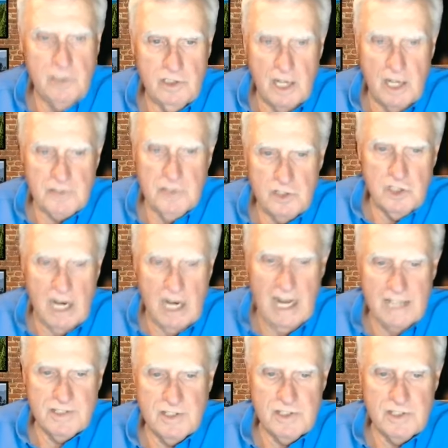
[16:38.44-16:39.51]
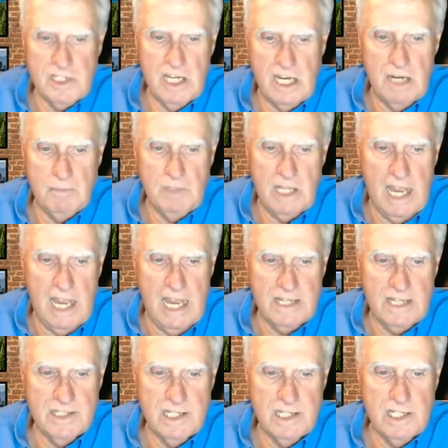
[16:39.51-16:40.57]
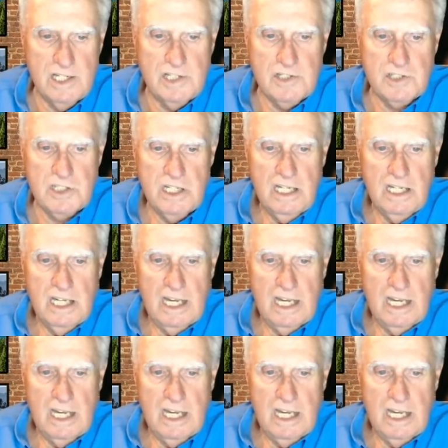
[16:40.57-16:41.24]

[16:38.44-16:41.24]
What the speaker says: Dustin Johnson's team, the Aces,